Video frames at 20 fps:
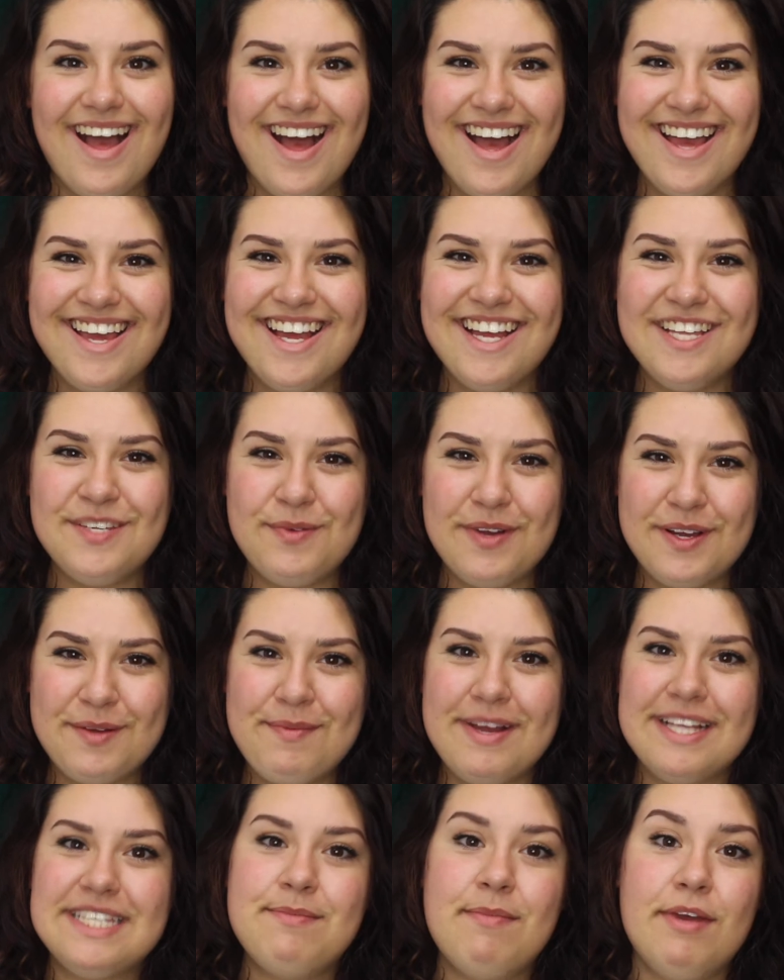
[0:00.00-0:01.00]
Hi guys, welcome
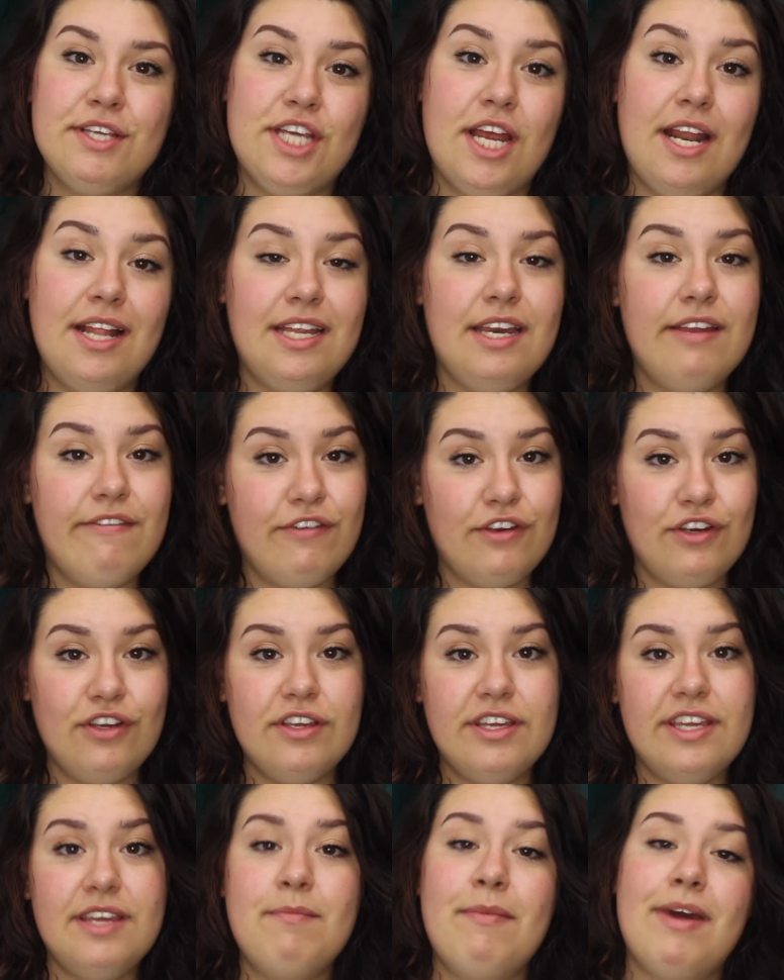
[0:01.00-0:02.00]
back to my channel, and if you're new
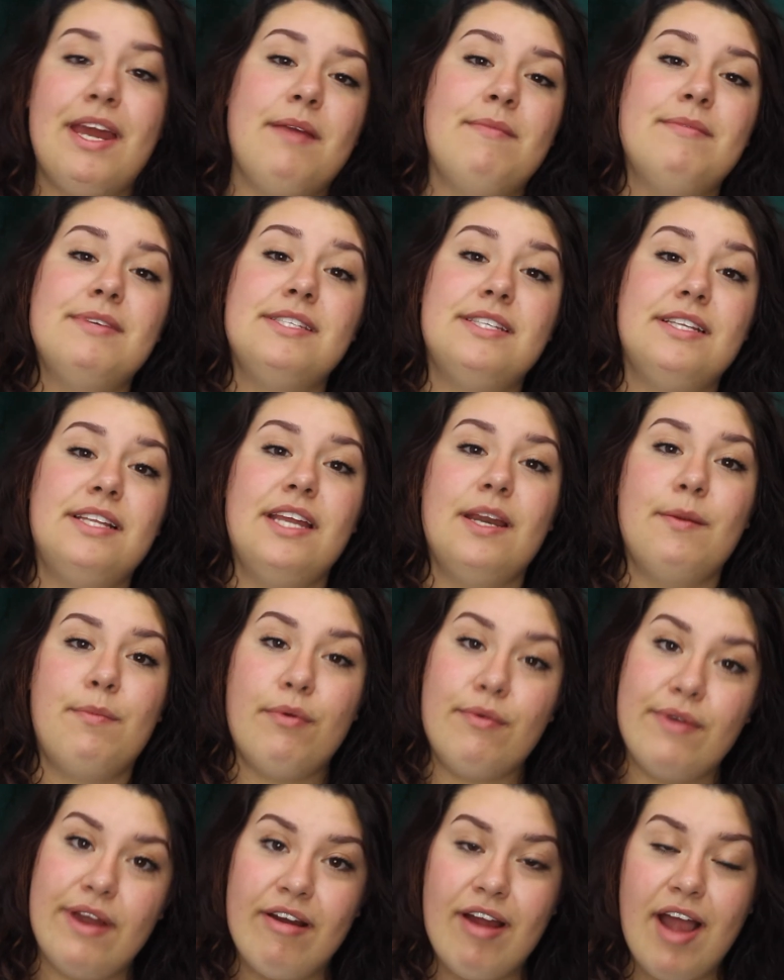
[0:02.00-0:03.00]
here, my name is Celina
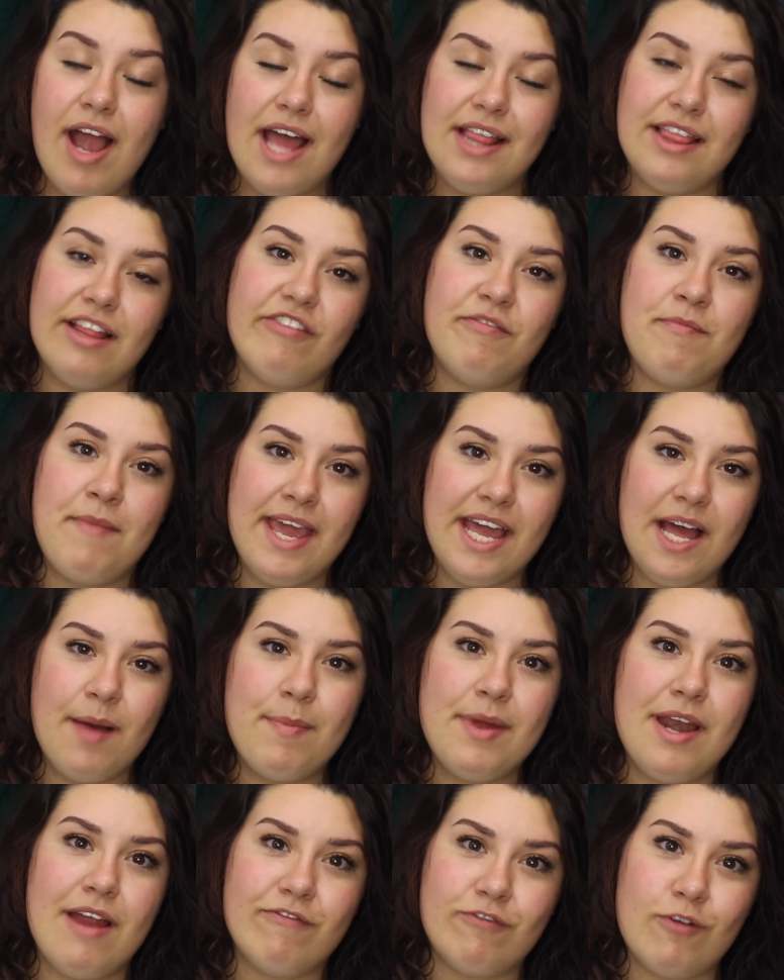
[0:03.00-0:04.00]
Pereira. I love
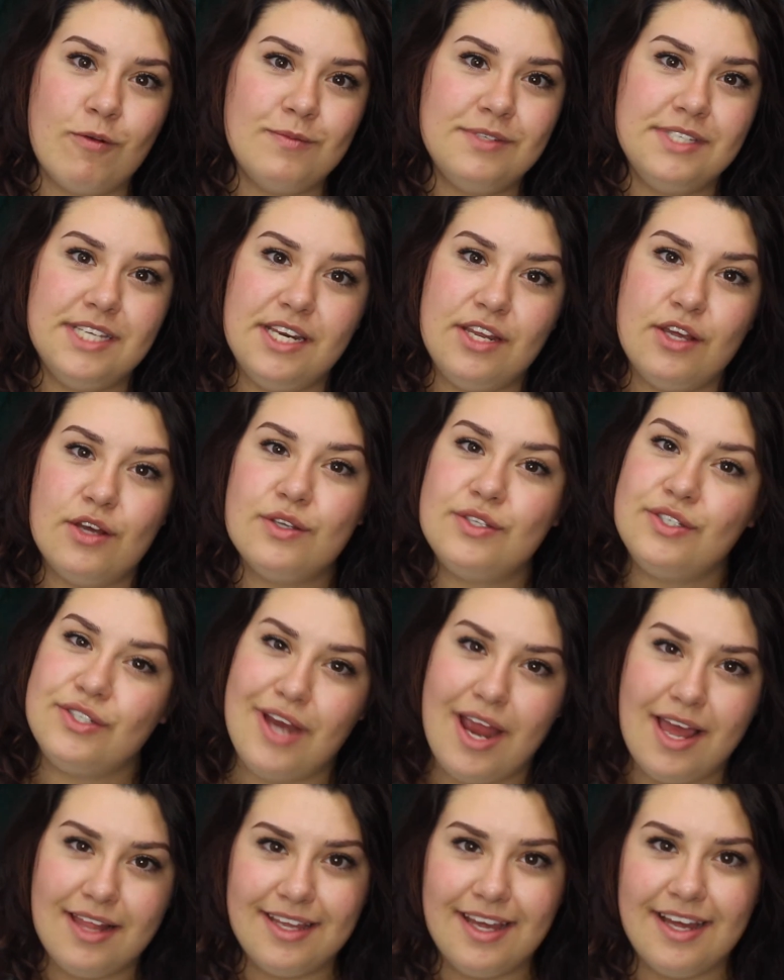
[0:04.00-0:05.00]
makeup and I'm from Sydney,
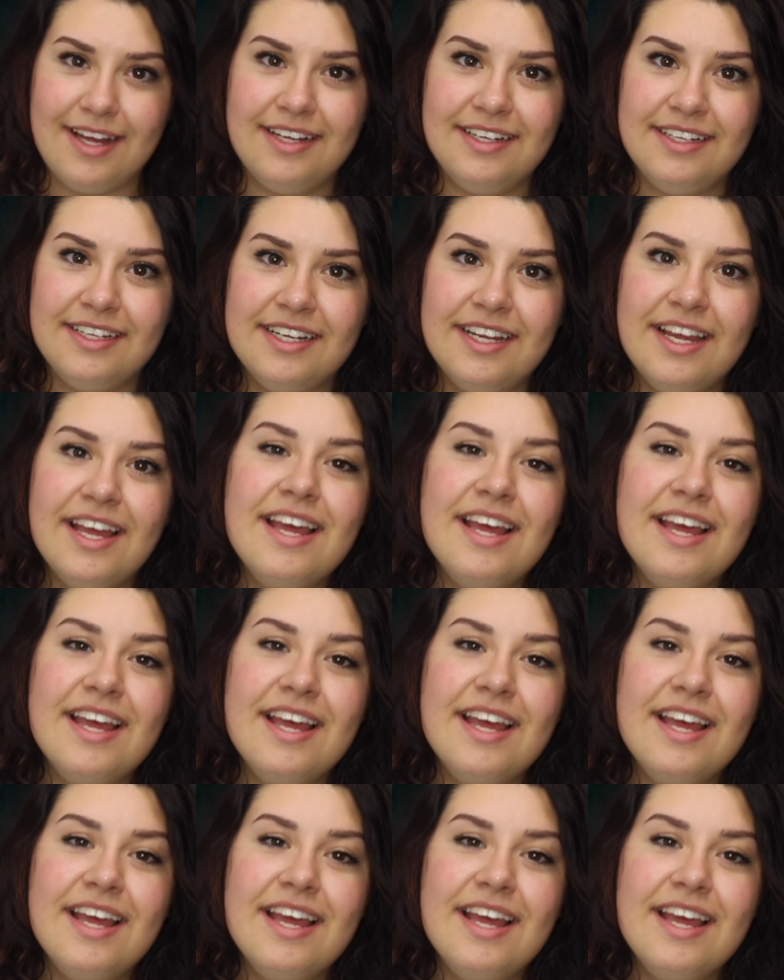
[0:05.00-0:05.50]
Australia.